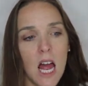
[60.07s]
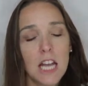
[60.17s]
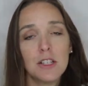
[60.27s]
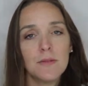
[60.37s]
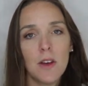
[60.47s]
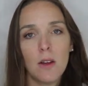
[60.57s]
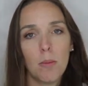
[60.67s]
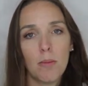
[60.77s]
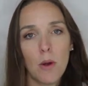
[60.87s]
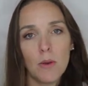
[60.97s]
I just
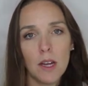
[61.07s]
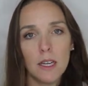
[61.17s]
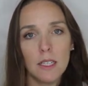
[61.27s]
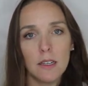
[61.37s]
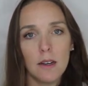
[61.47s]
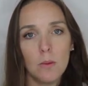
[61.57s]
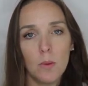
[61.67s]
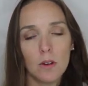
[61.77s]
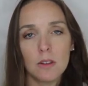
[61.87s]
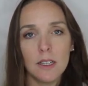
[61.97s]
felt broken and
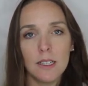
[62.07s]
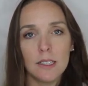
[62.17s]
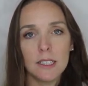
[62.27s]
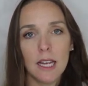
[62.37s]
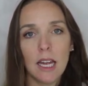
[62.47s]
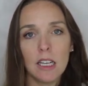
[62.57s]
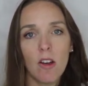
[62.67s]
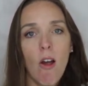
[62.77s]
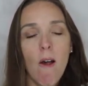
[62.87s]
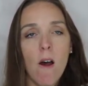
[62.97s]
worthless, and
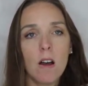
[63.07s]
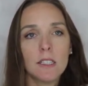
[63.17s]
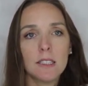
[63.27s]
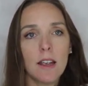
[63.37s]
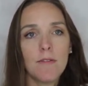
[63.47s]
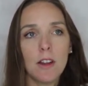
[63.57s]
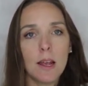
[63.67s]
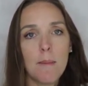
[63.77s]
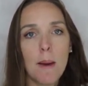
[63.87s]
honestly I felt like